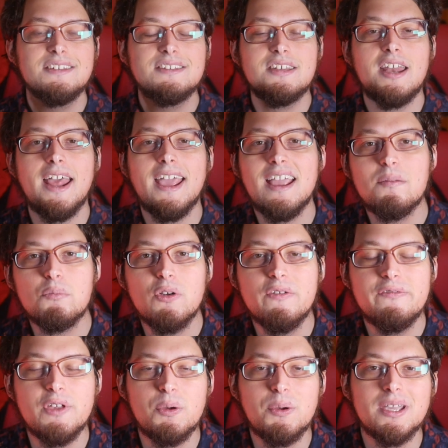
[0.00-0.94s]
Today I'm
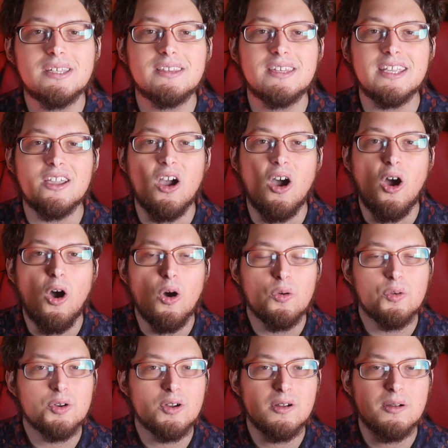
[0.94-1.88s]
reviewing the
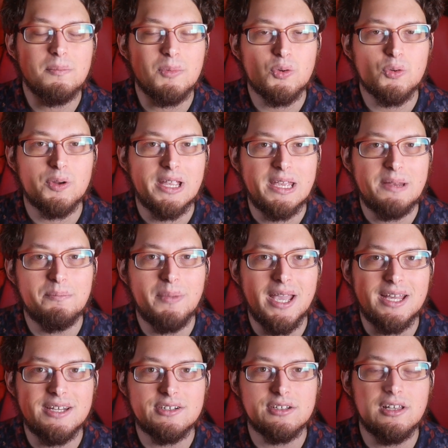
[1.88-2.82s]
Hohner Marine
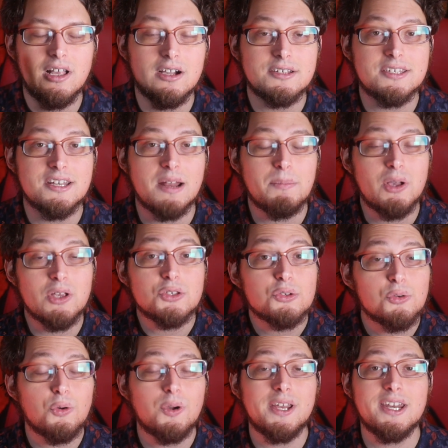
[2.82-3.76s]
Band Deluxe, and I'm
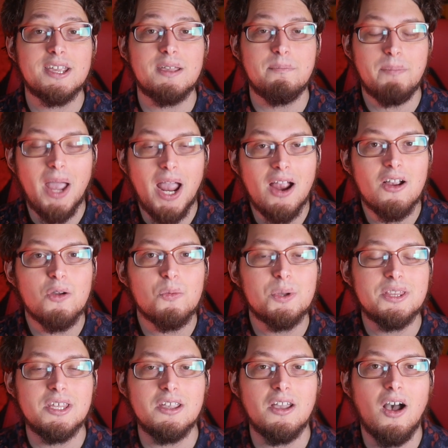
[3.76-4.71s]
also going to compare it
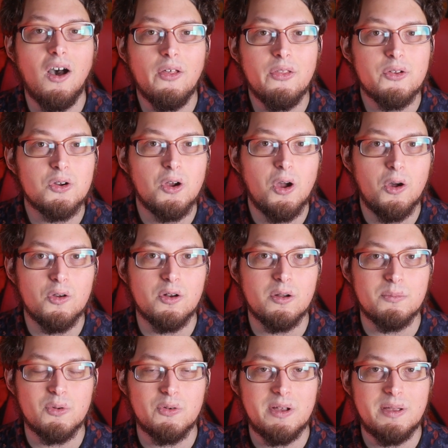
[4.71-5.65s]
with the other
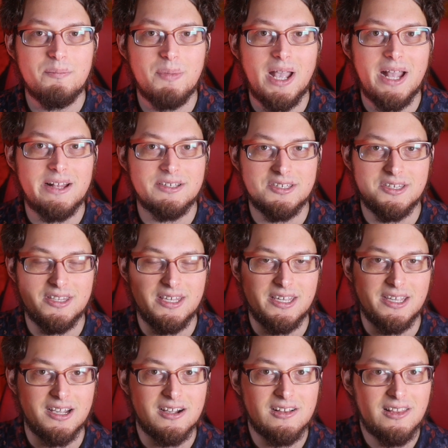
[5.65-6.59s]
Hohner Marine Bands,
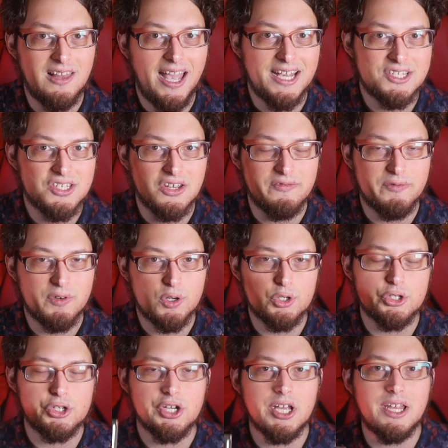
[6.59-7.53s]
the classic
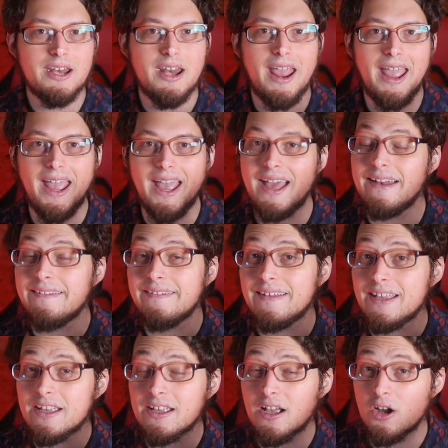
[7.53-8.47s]
version and
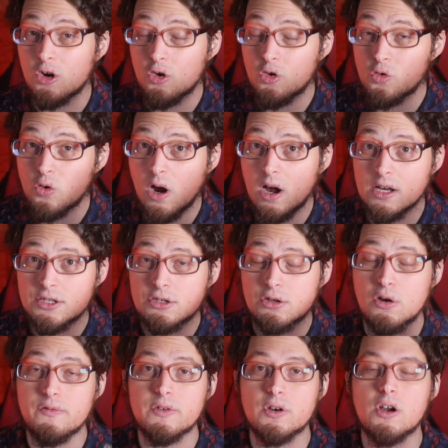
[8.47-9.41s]
the
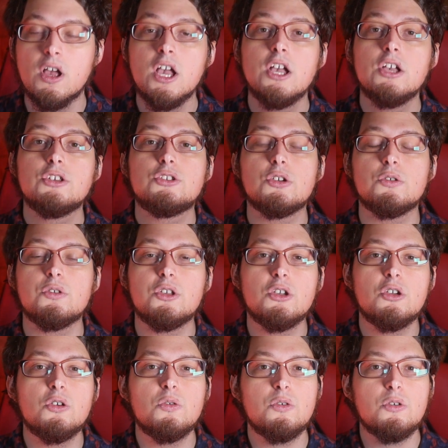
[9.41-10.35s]
crossover, so
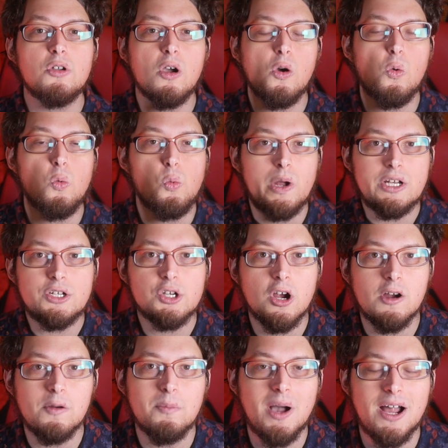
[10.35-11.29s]
you know which
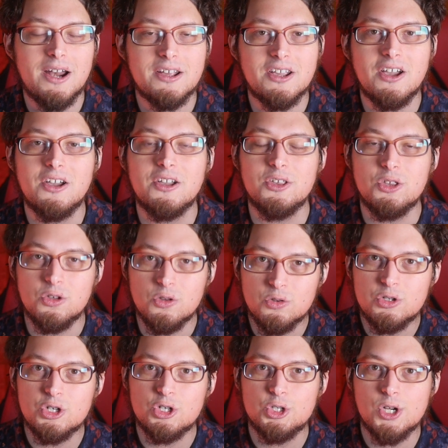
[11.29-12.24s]
harmonica you
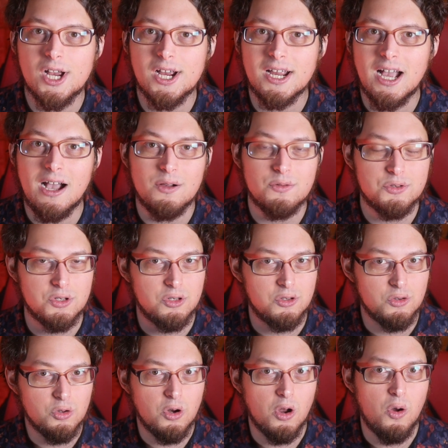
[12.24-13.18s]
should check out so
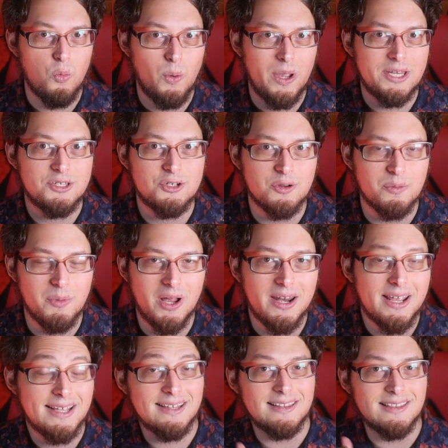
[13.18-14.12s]
you don't waste your
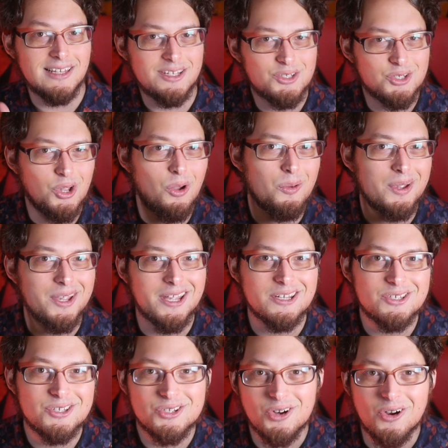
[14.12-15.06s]
money. Let's go and
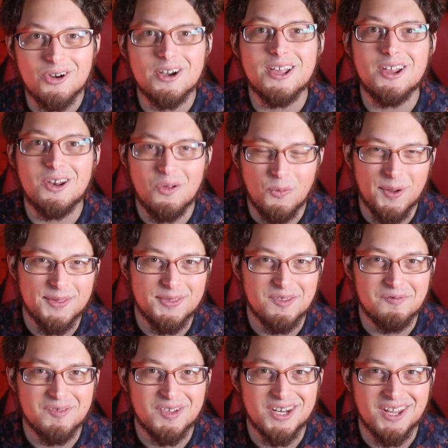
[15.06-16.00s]
get started with
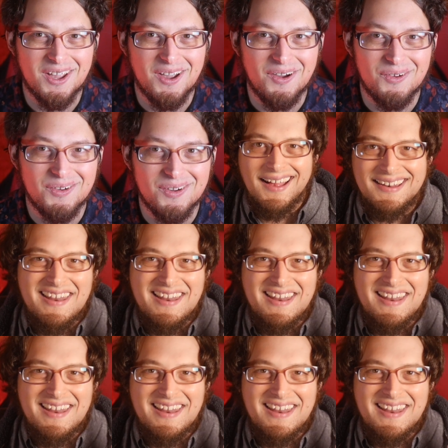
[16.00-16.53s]
the video.